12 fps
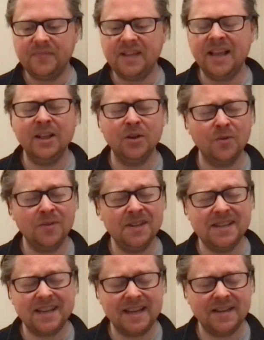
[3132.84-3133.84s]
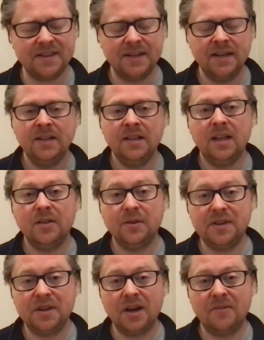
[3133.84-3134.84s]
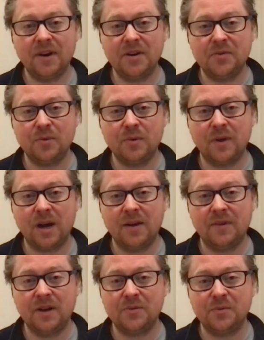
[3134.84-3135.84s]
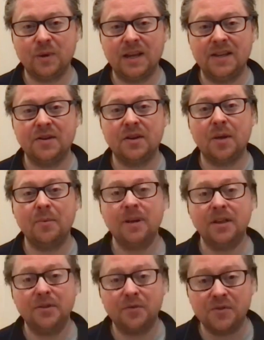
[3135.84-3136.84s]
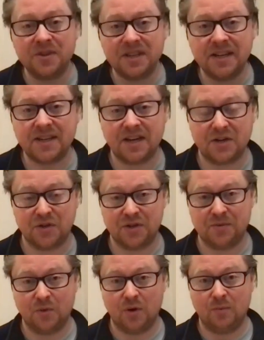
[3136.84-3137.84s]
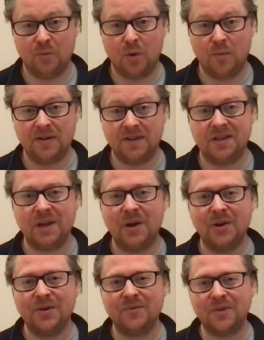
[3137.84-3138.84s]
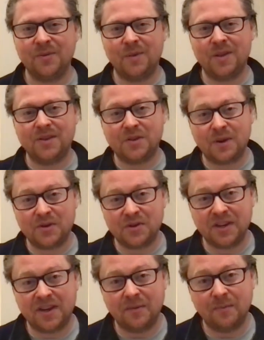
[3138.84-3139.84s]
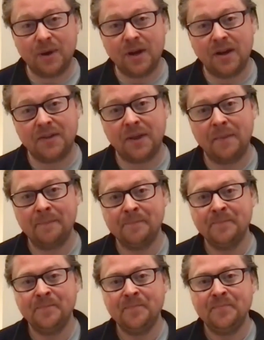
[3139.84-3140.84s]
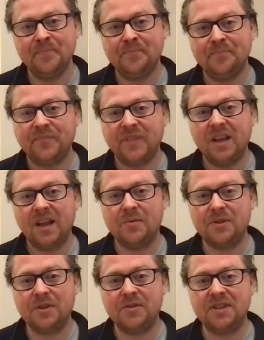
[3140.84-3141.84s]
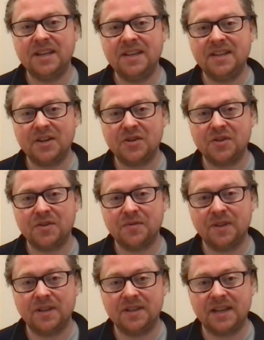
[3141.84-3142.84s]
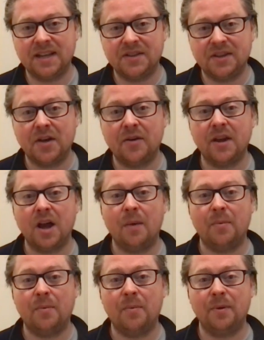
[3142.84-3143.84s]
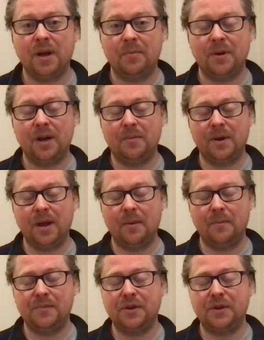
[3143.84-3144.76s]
And a lot of these kids, a lot of these high vibrational high vibrational kids are coming in through C sections more and more because it's harder for the mother to actually give birth uh, so C sections for these kids are going up and up and up and up.